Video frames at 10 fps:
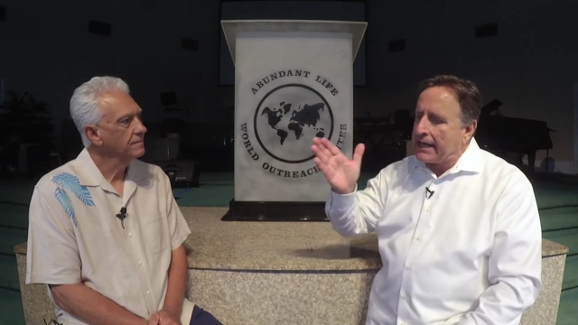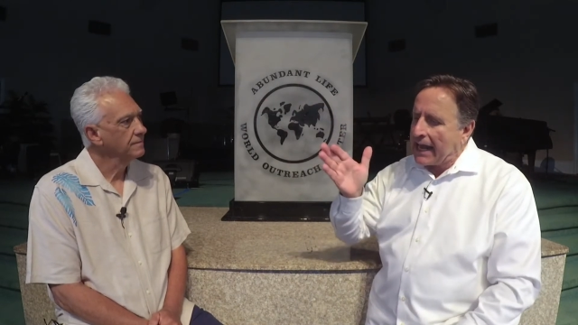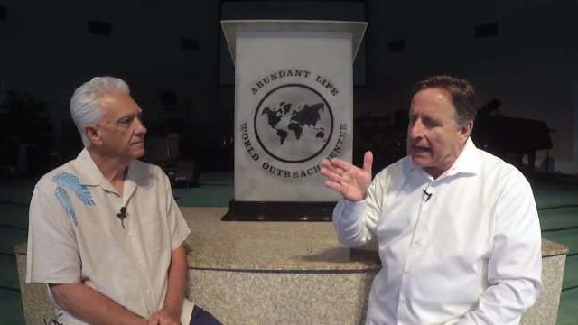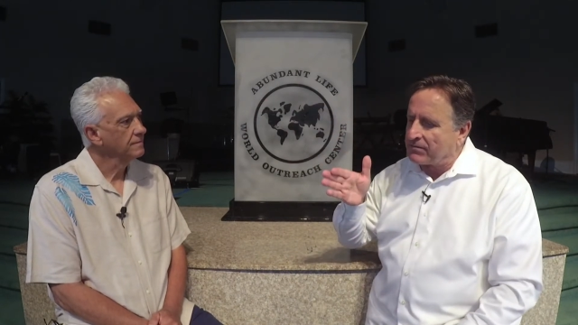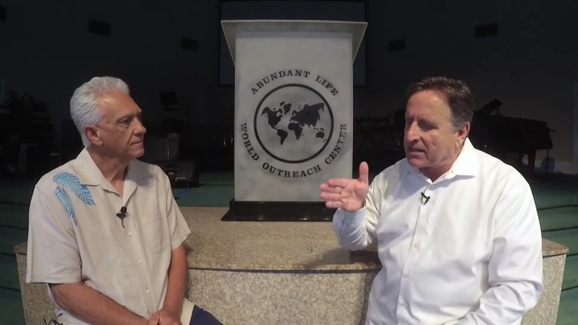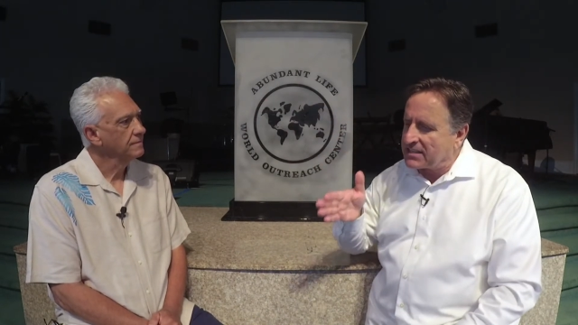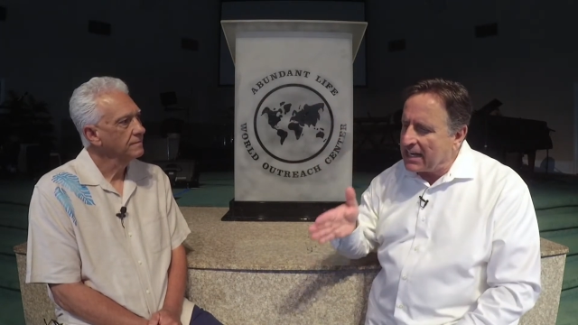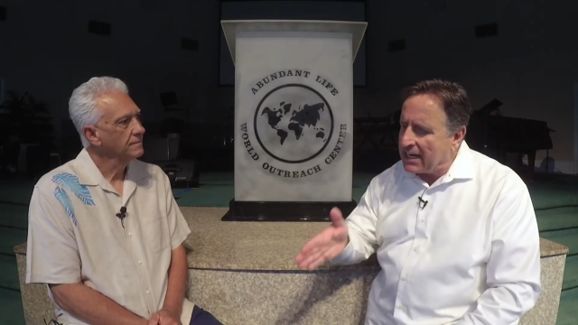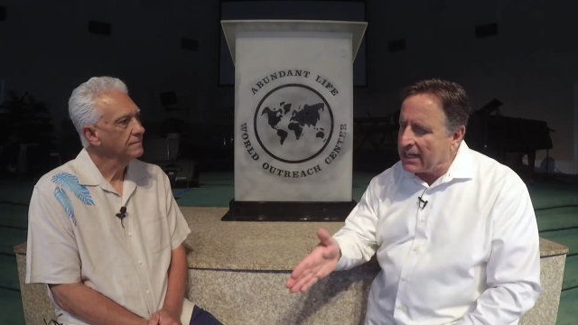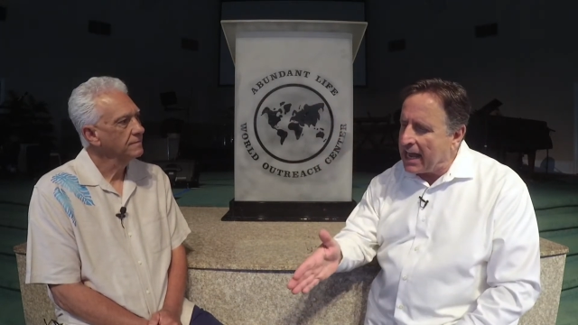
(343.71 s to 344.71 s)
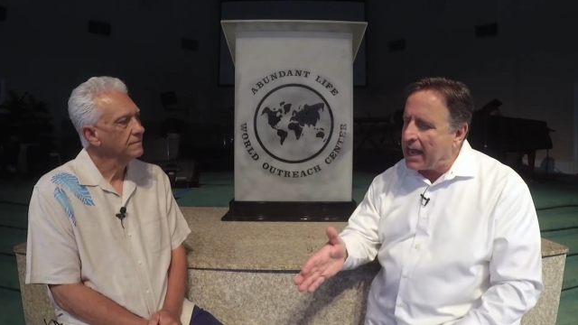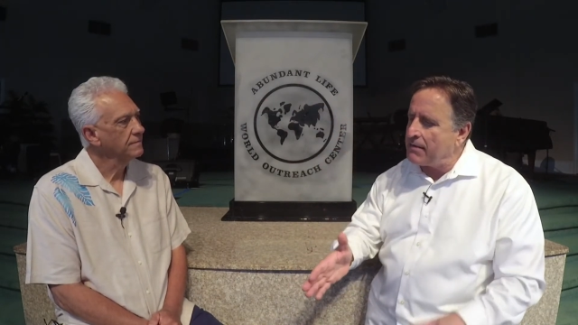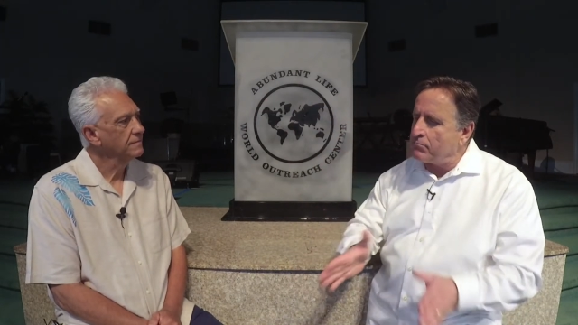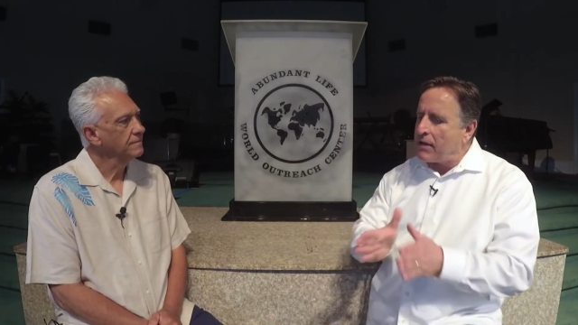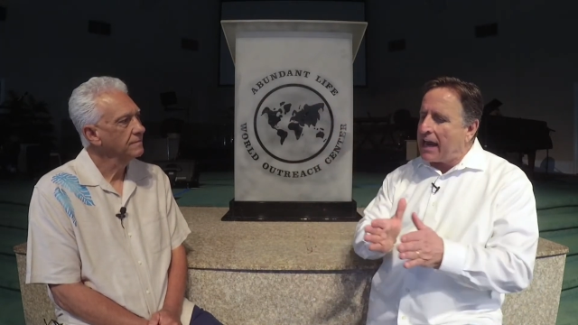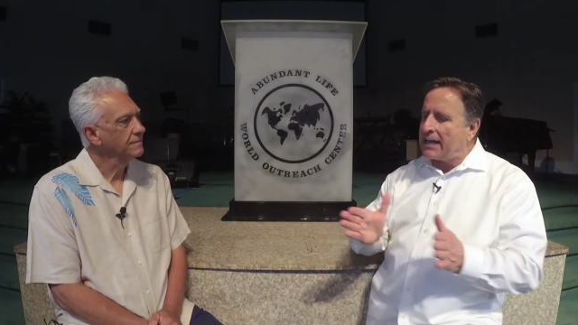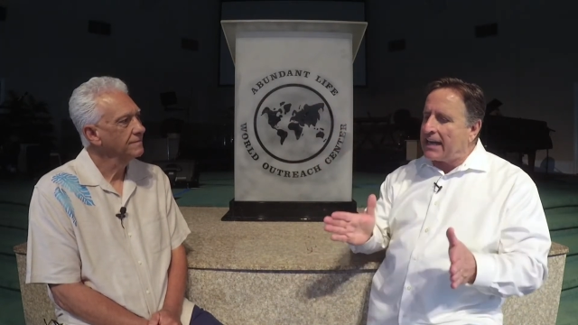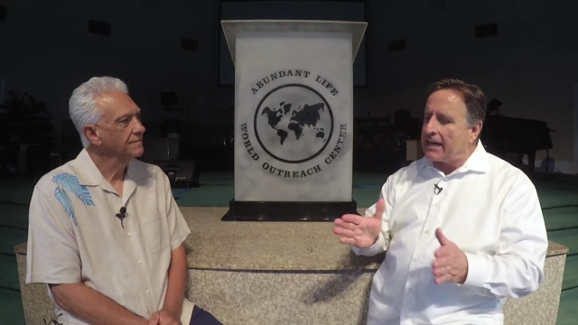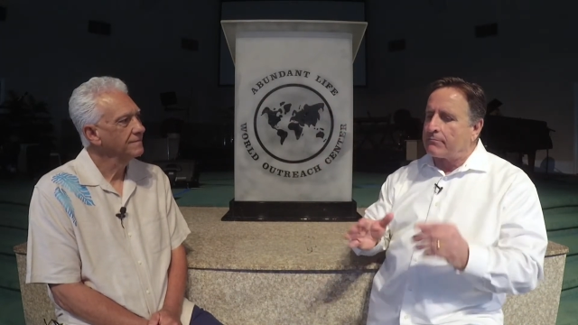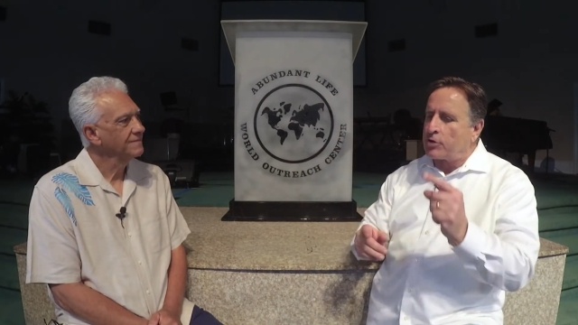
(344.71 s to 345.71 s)
Speaker 1: and the DNA made
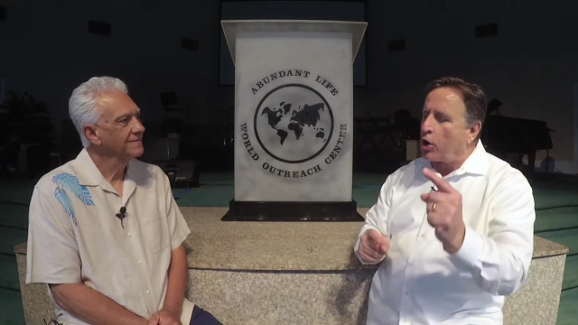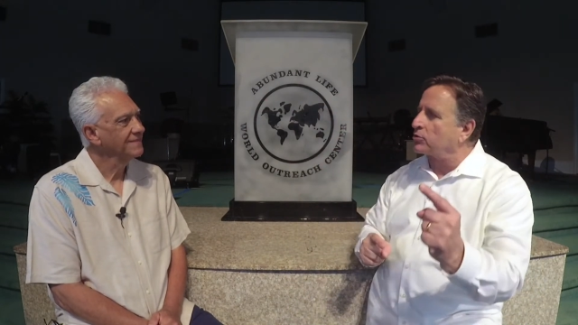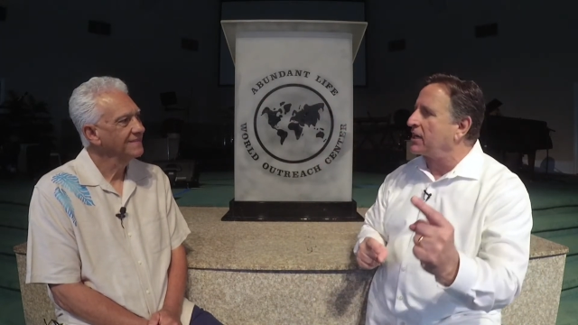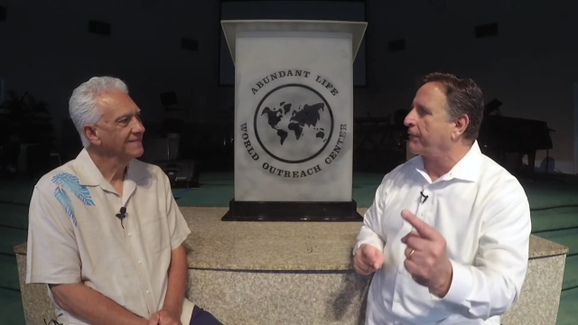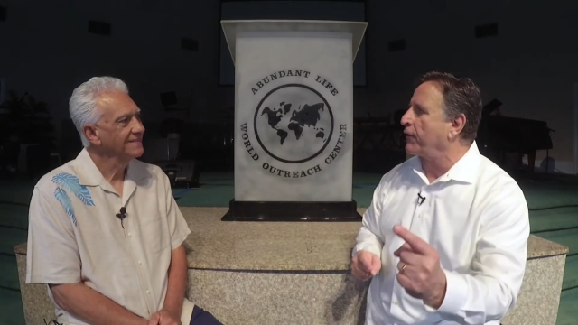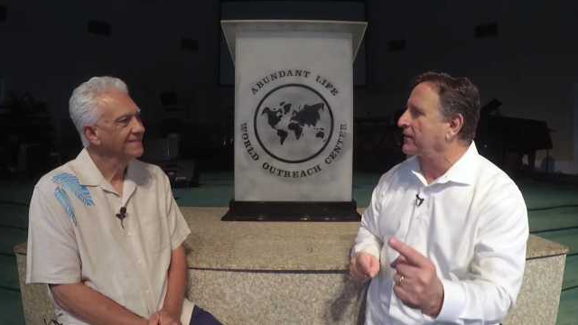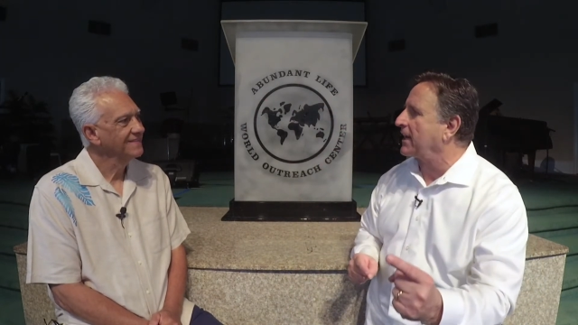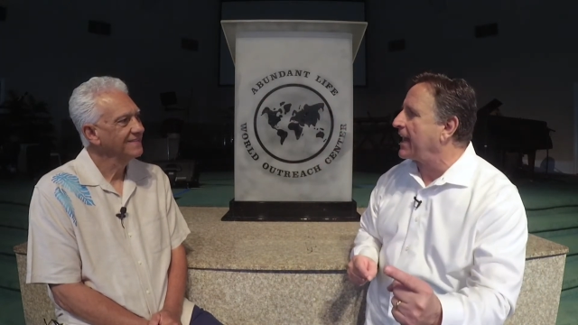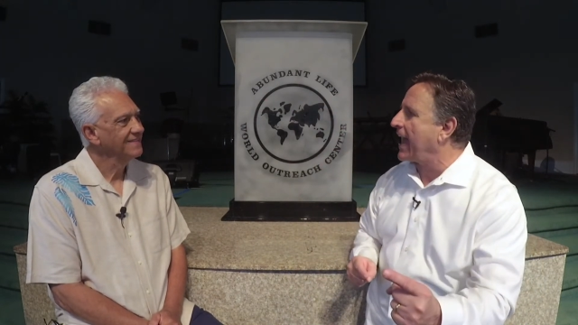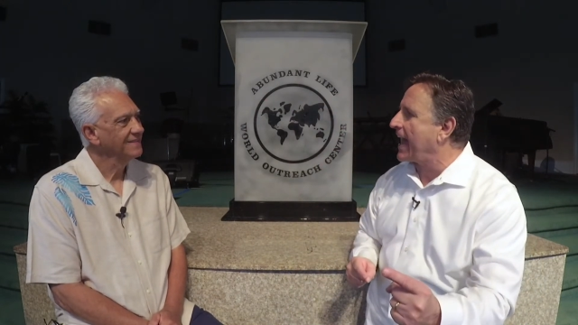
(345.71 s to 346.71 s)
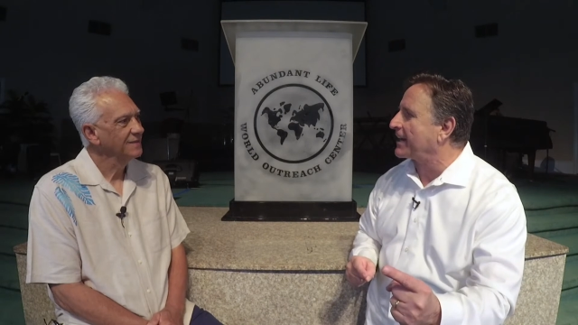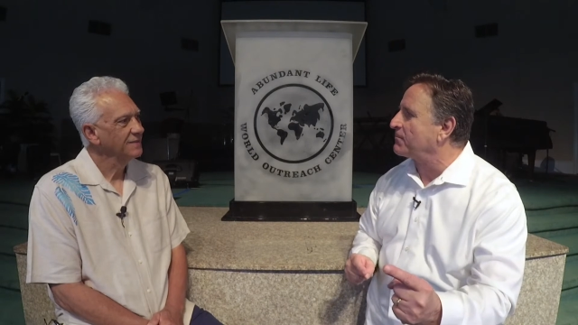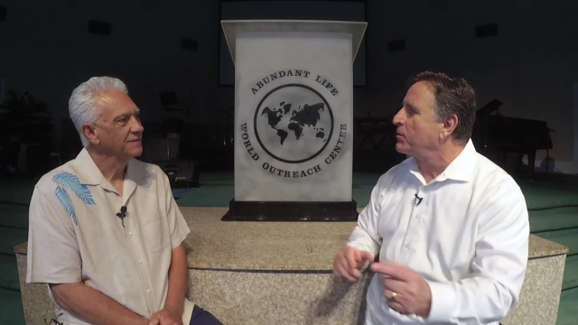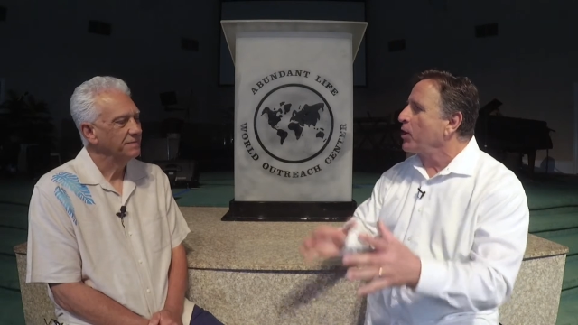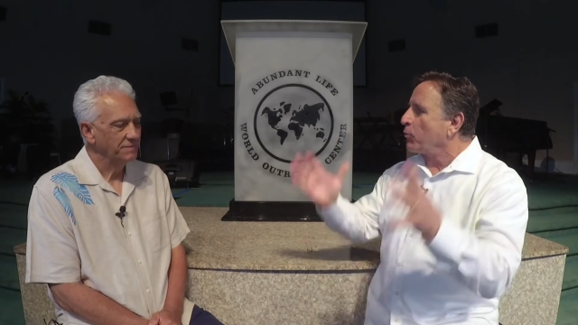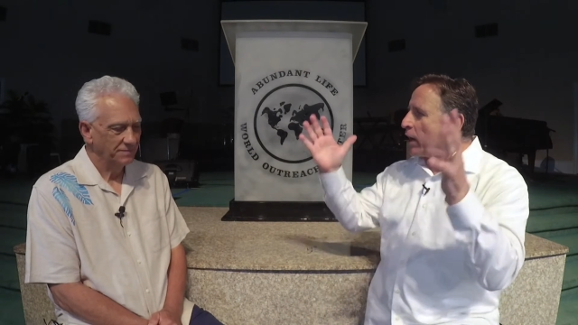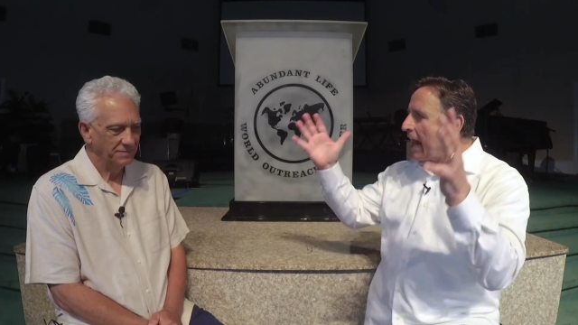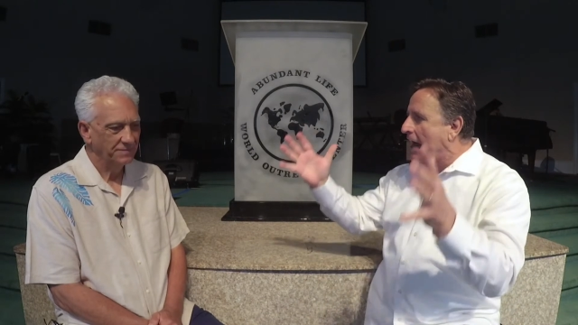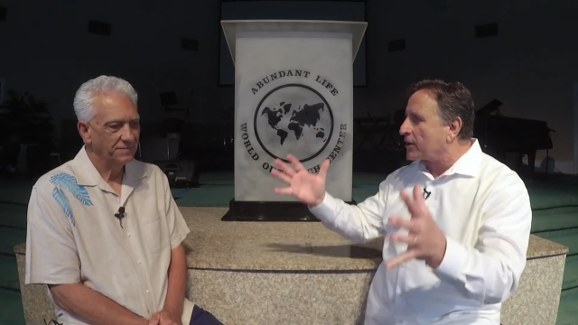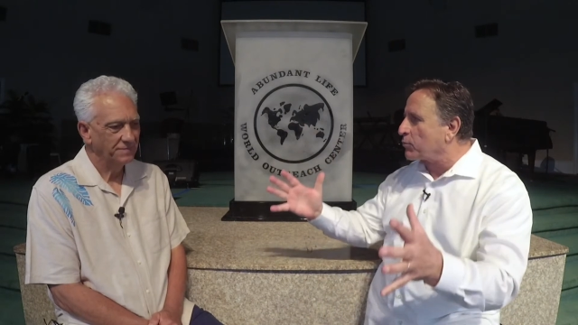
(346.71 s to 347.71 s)
him no different than Adam
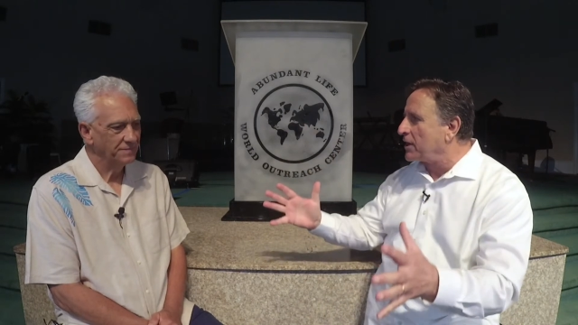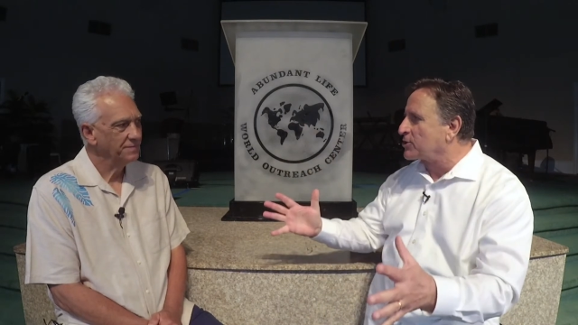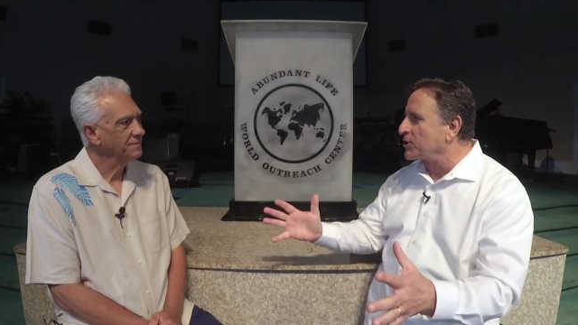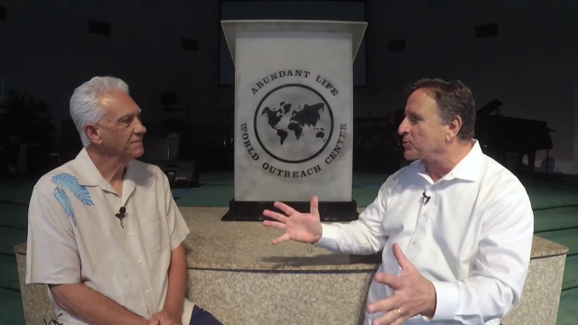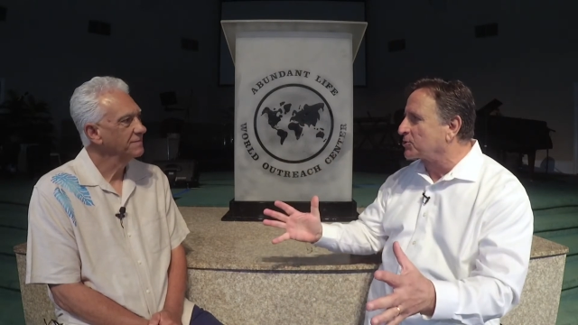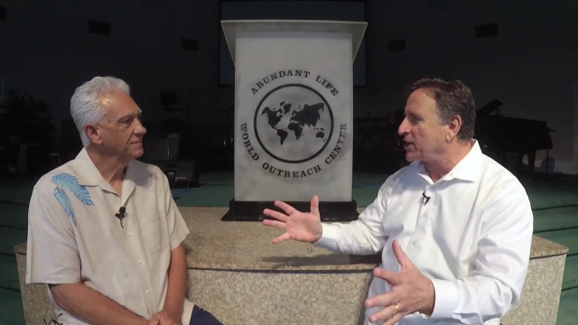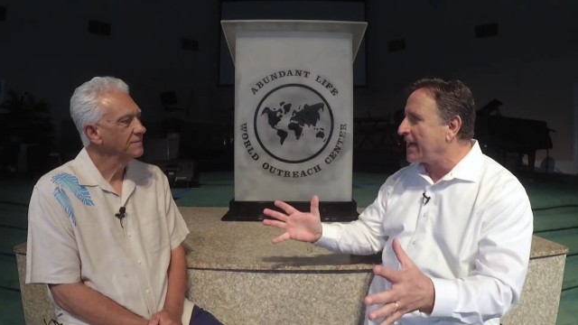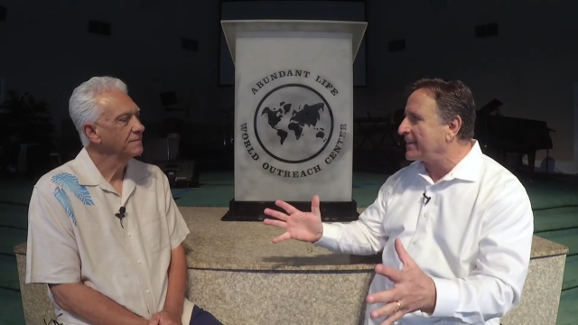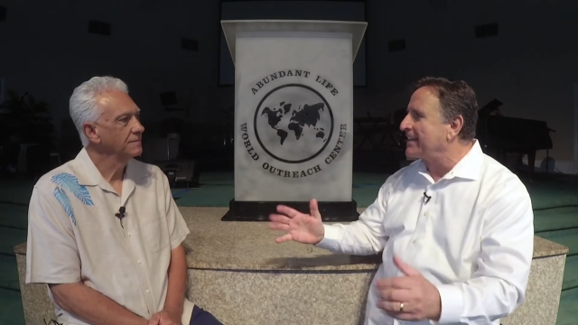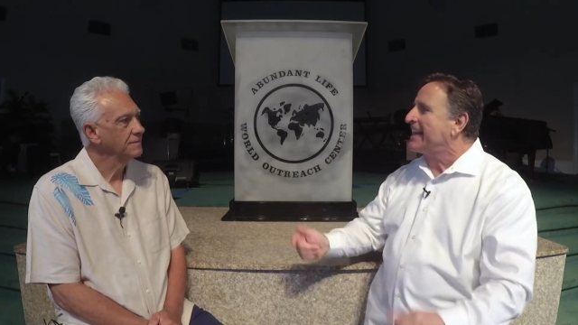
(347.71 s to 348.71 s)
without original sin.